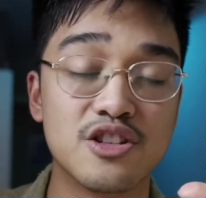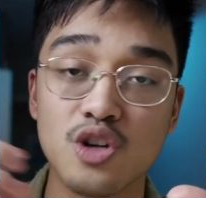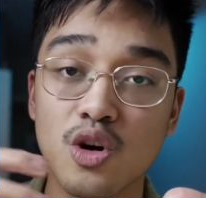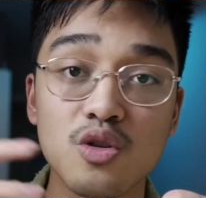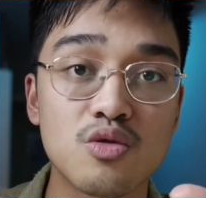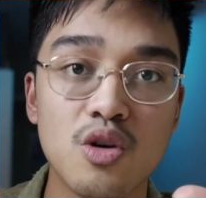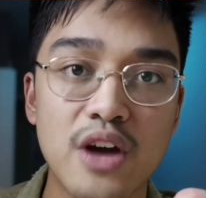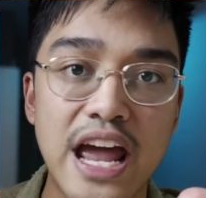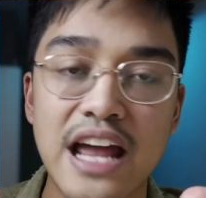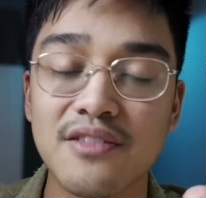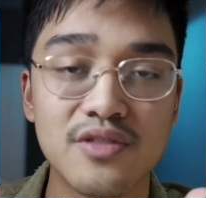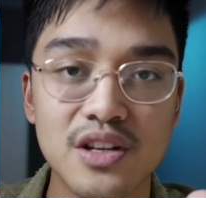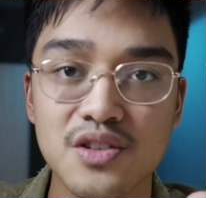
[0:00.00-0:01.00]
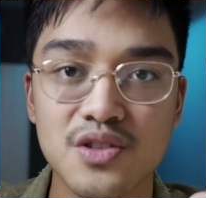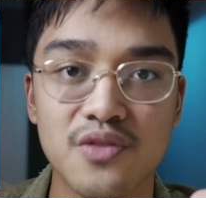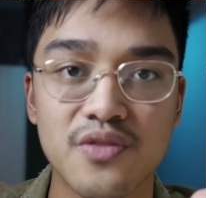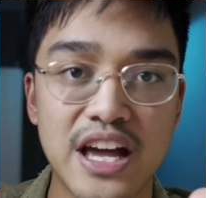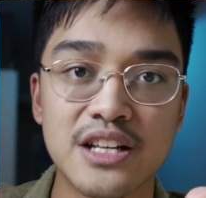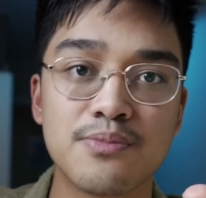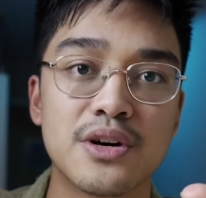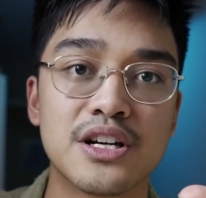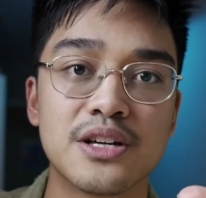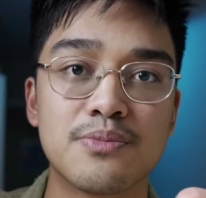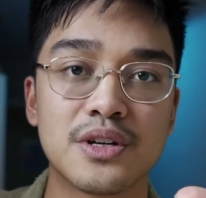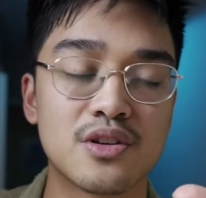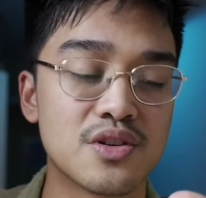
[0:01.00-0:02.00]
grow envious of anybody,
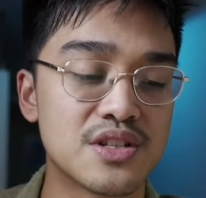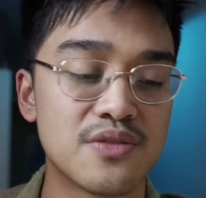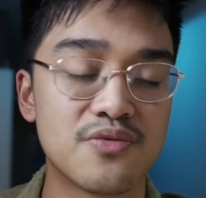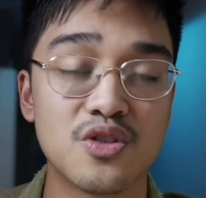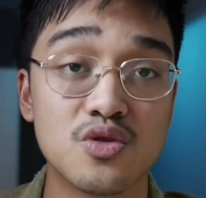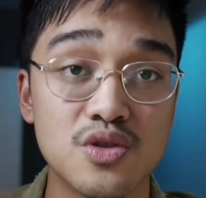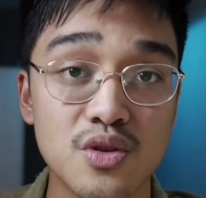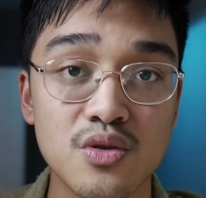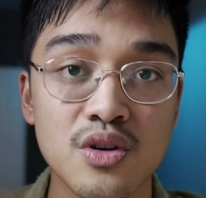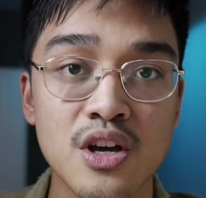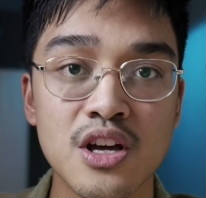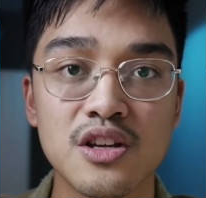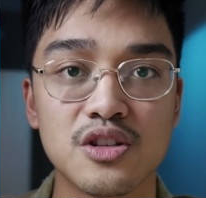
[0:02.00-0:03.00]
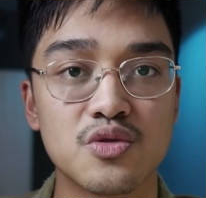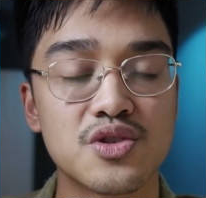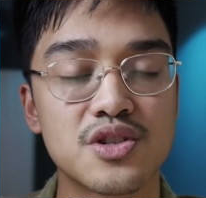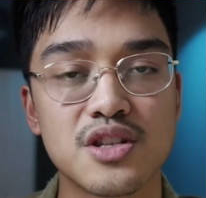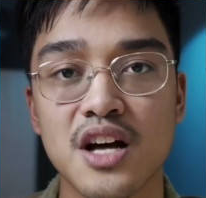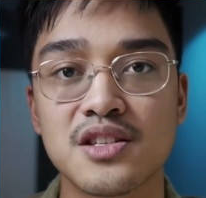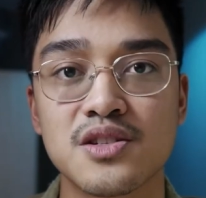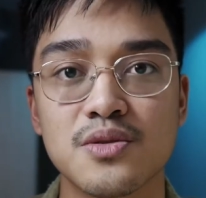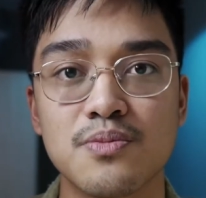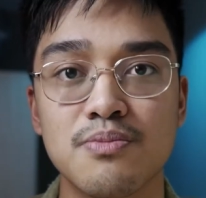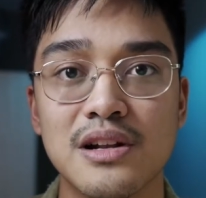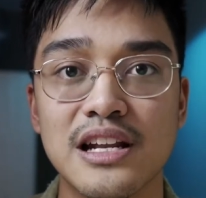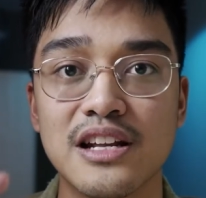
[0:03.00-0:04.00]
because if you do, you'll start to
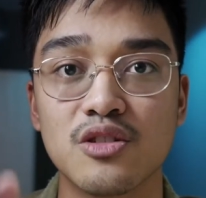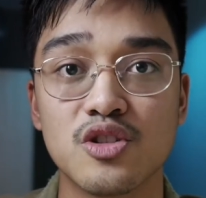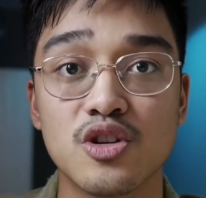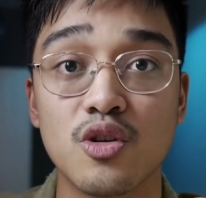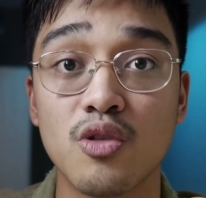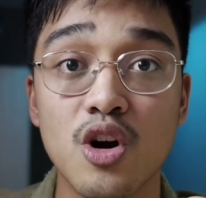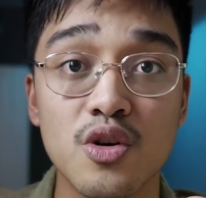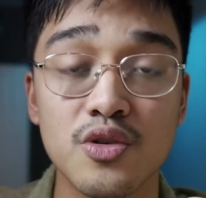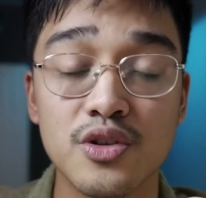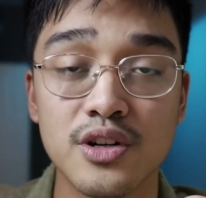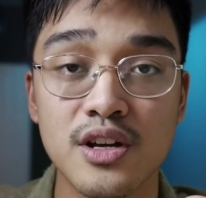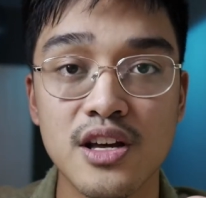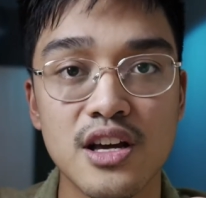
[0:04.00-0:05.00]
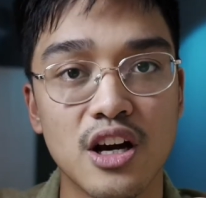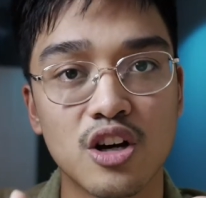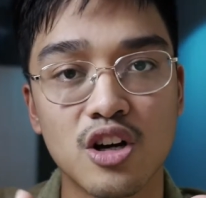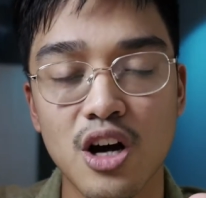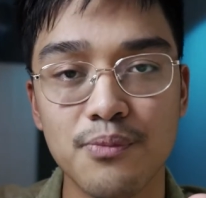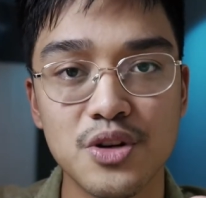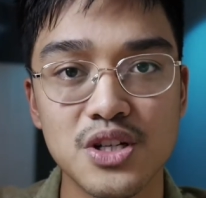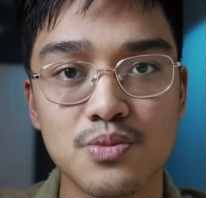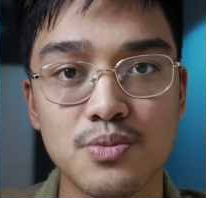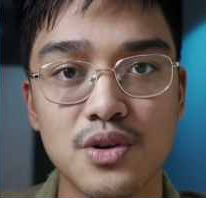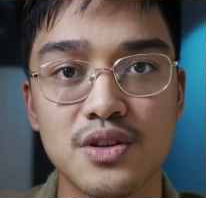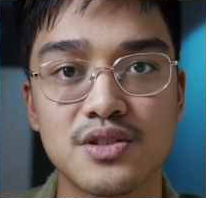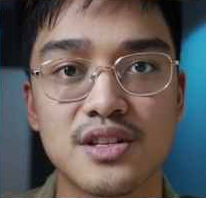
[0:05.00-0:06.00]
belittle your own
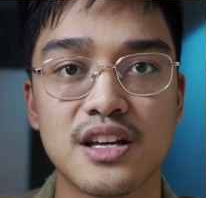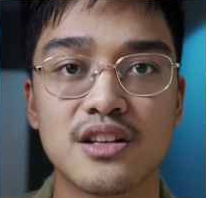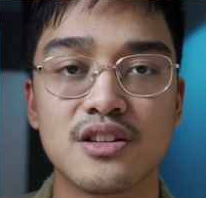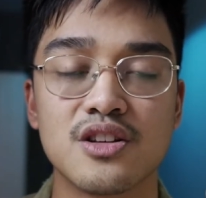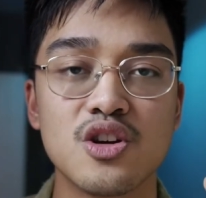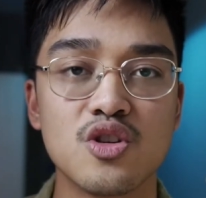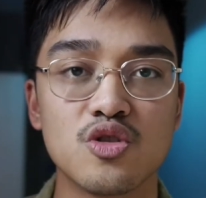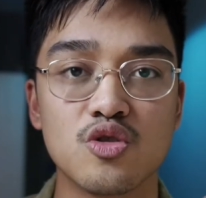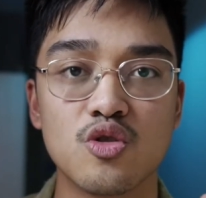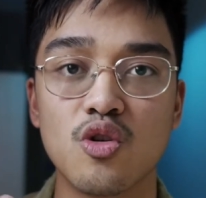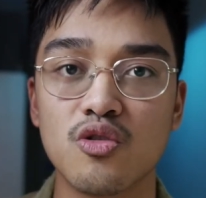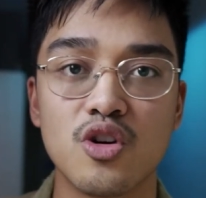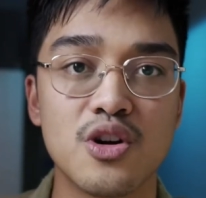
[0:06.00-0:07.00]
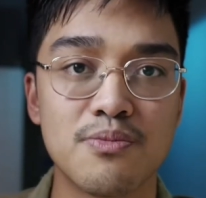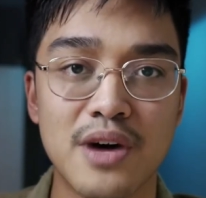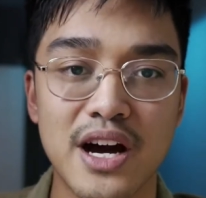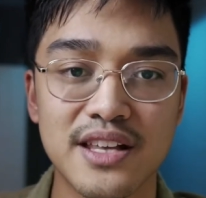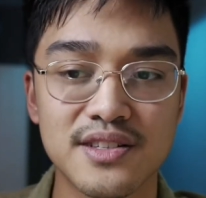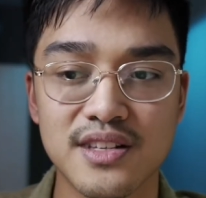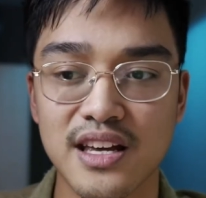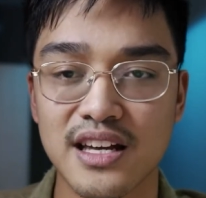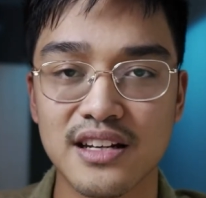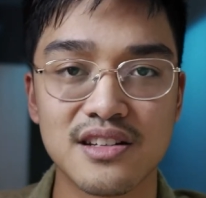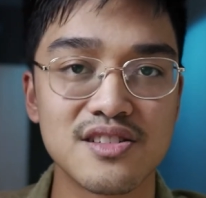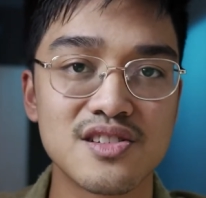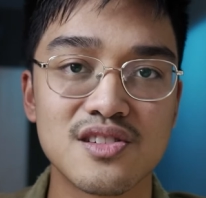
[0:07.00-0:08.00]
accomplishments and your own mindset,
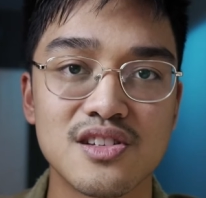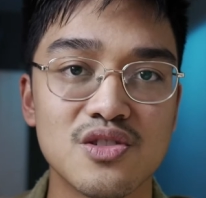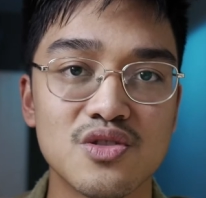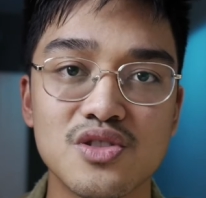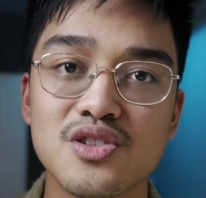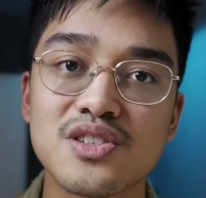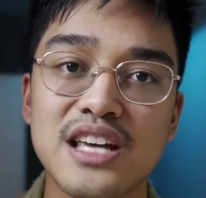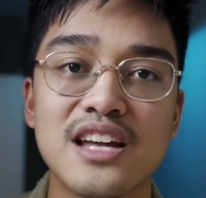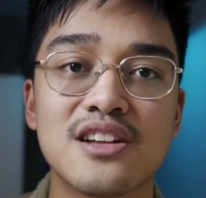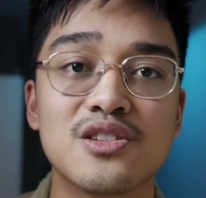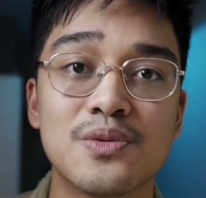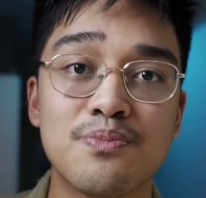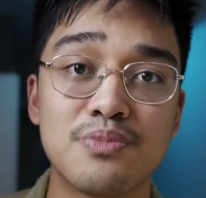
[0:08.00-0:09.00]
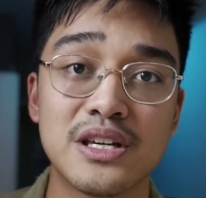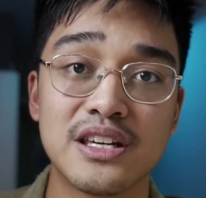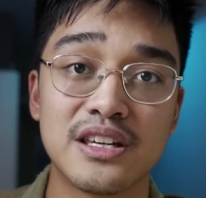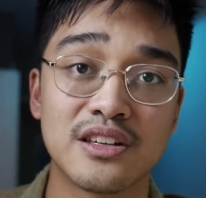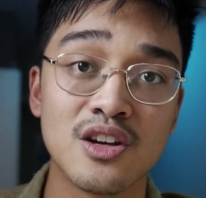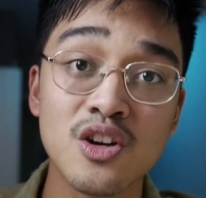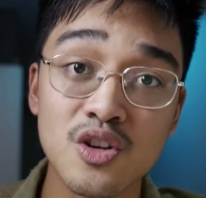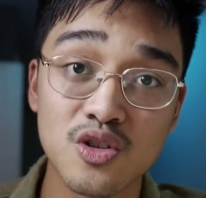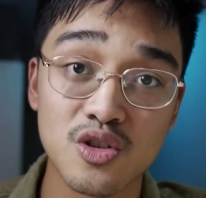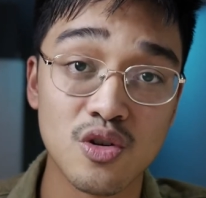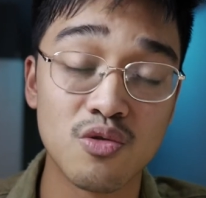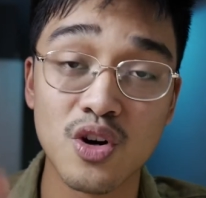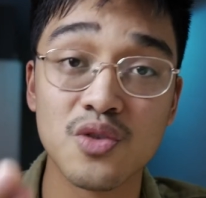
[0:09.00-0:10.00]
and you'll just end up being
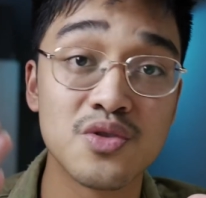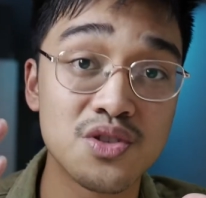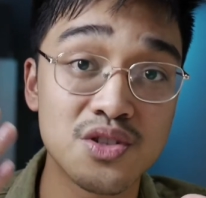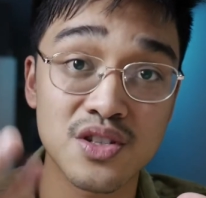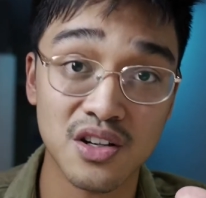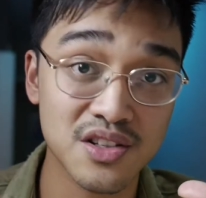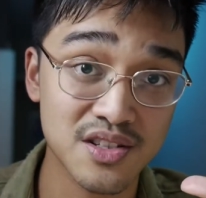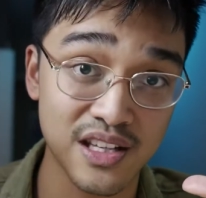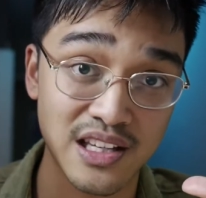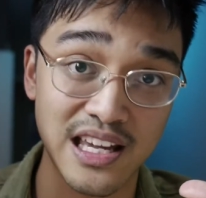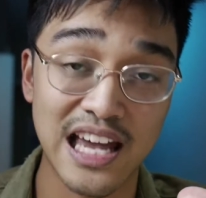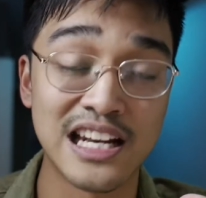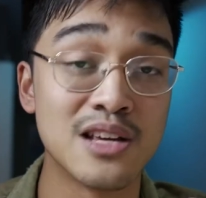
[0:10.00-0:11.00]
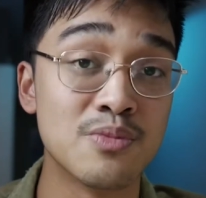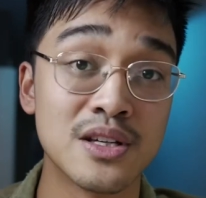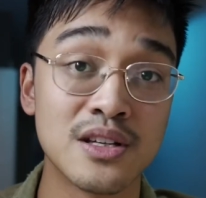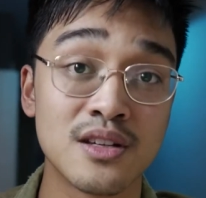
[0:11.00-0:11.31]
your own toxic enemy.